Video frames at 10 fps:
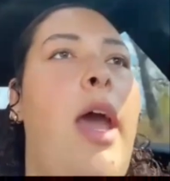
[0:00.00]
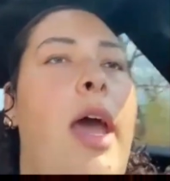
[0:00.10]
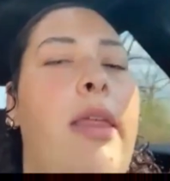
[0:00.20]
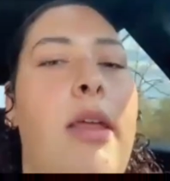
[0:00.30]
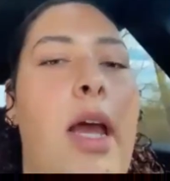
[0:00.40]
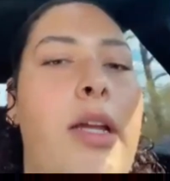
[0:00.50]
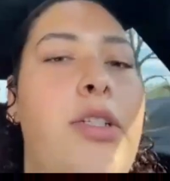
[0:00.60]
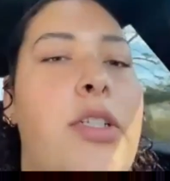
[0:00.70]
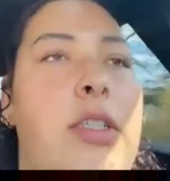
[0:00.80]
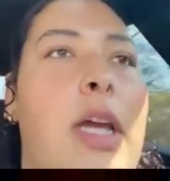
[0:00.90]
And then I
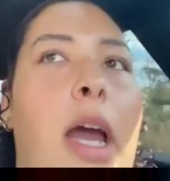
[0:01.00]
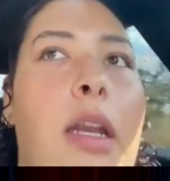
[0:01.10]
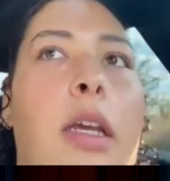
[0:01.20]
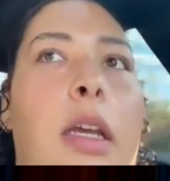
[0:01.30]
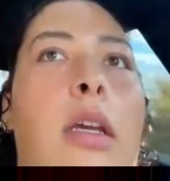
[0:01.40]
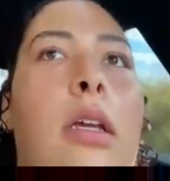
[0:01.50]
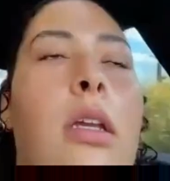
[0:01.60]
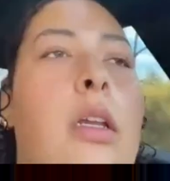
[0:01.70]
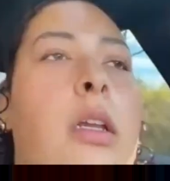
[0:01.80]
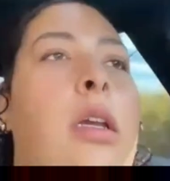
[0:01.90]
just dyed it
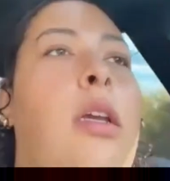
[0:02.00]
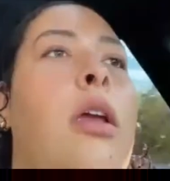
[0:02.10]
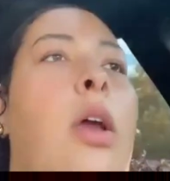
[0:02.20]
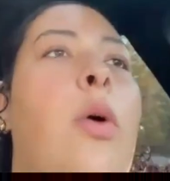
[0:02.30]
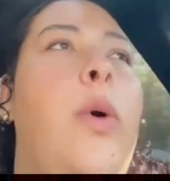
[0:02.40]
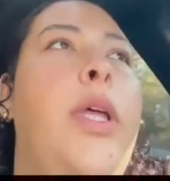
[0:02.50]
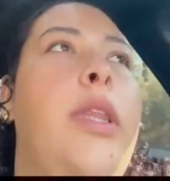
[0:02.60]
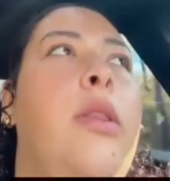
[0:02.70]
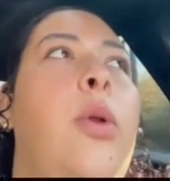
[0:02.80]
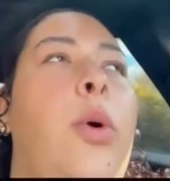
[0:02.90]

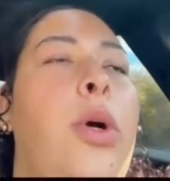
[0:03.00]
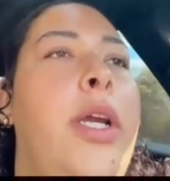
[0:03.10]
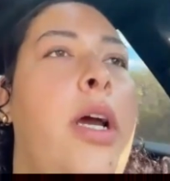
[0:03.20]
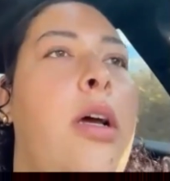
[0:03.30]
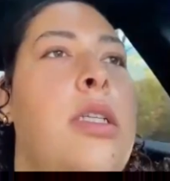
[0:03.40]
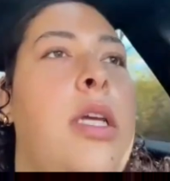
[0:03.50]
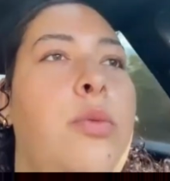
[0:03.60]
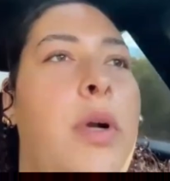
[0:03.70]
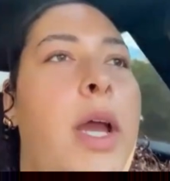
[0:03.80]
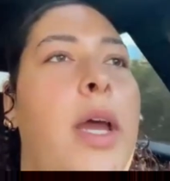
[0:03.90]
with L'Oreal's
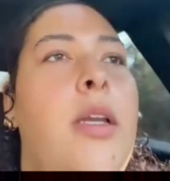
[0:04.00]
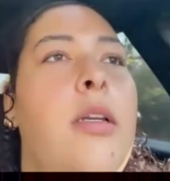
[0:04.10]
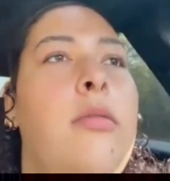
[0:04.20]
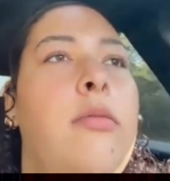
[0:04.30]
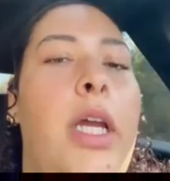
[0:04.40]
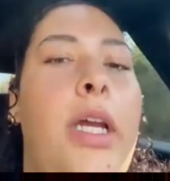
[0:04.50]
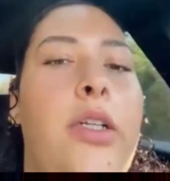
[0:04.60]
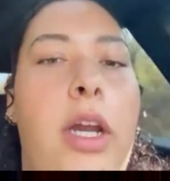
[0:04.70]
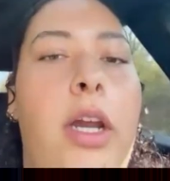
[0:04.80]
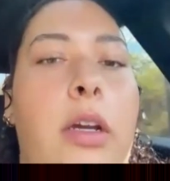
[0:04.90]
the red for
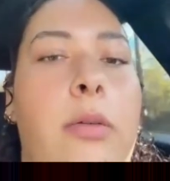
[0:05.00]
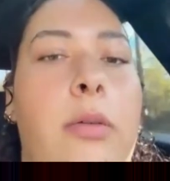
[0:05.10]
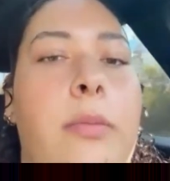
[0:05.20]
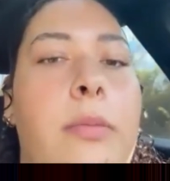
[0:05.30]
dark hair